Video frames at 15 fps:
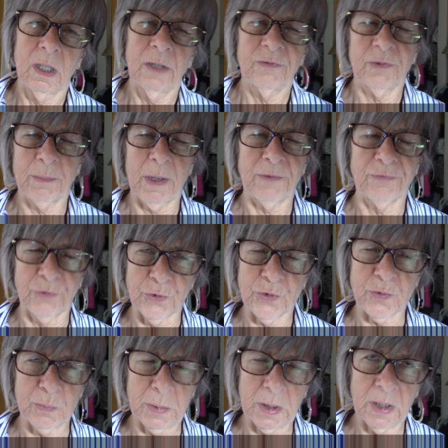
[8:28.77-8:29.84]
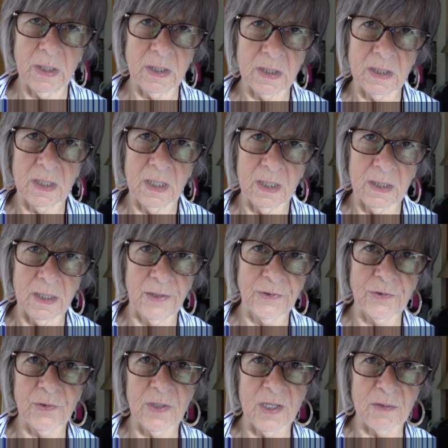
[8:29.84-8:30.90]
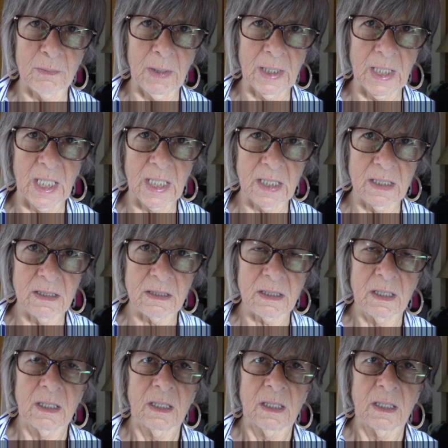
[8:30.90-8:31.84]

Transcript: for my first meal of the day underneath my eggs,